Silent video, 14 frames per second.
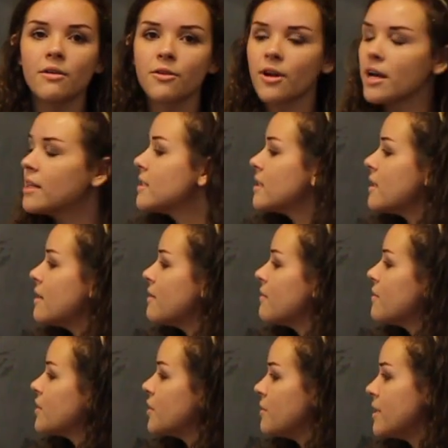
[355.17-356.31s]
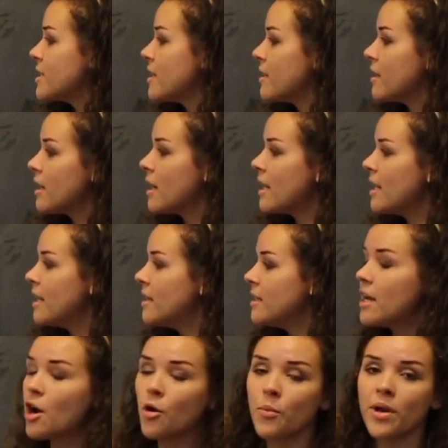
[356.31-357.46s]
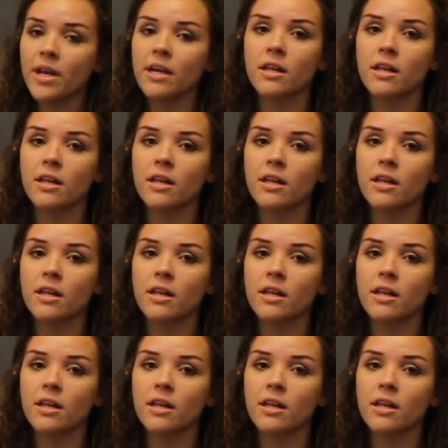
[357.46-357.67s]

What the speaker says: relative to each other in the open